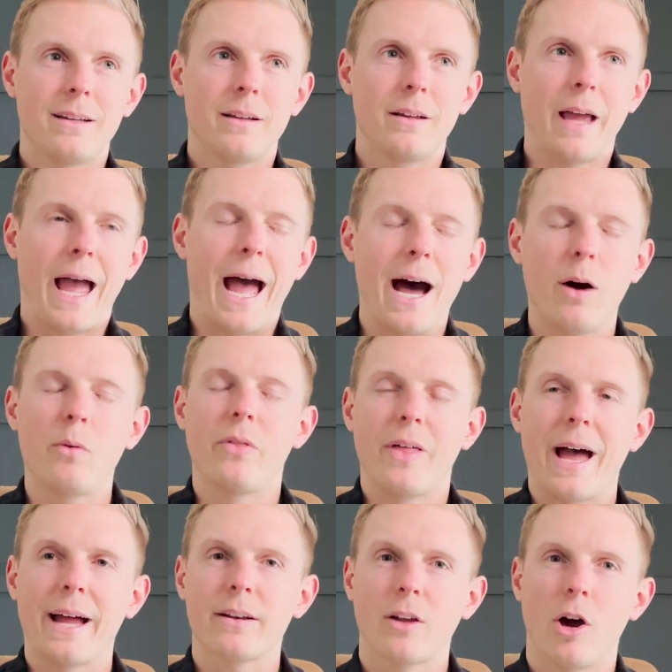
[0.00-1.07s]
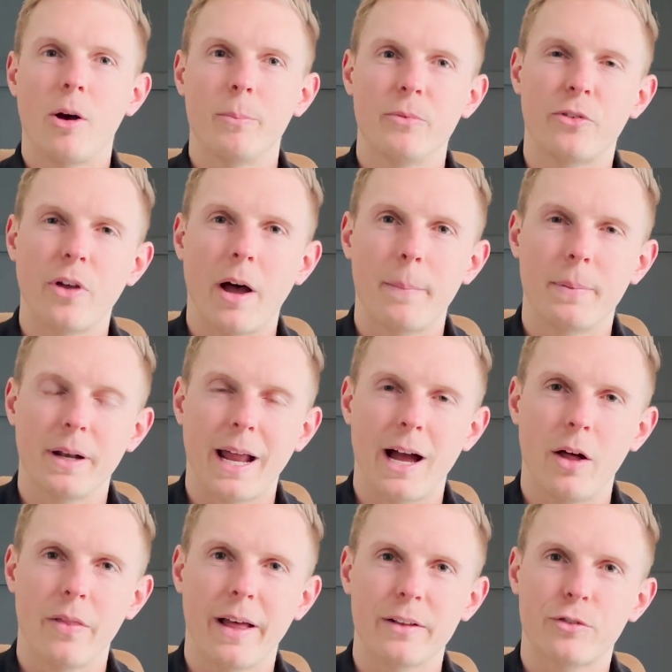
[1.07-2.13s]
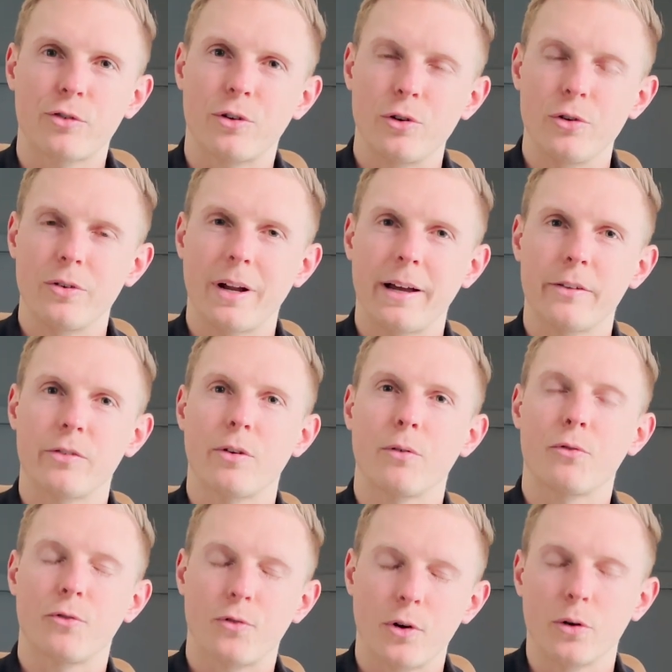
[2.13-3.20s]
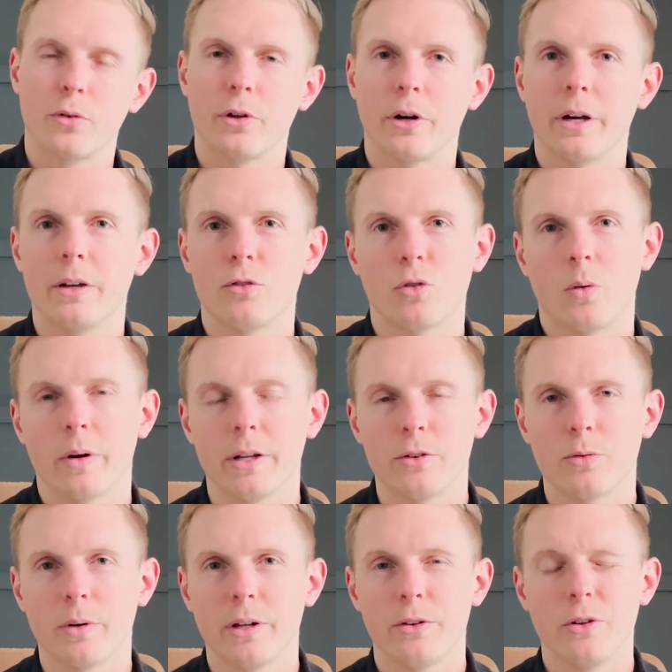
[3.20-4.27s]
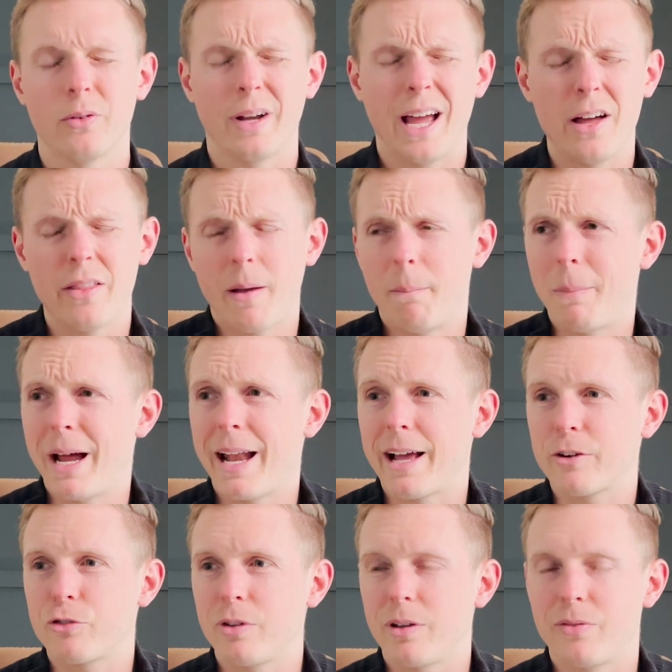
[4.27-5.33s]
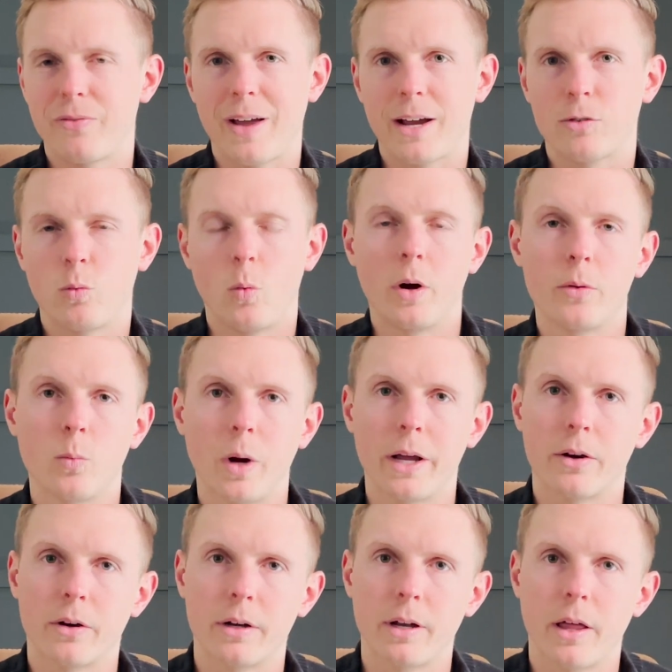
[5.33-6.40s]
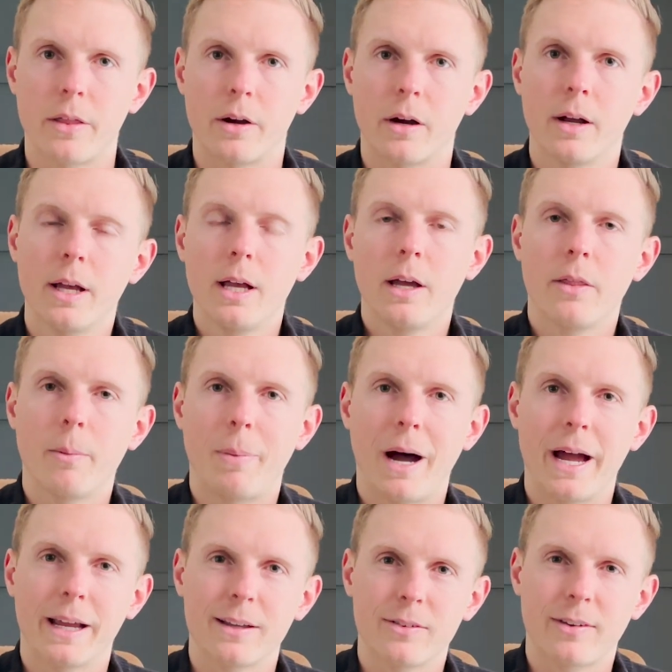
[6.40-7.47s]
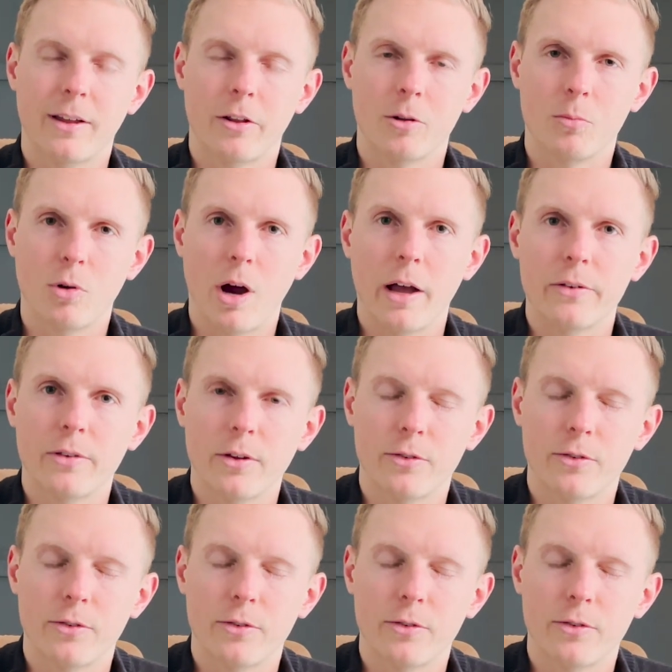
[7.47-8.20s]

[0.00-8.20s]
how that comes up and how that's scrutinized further in 2022, and how that might actually affect one way or another the buying and selling process.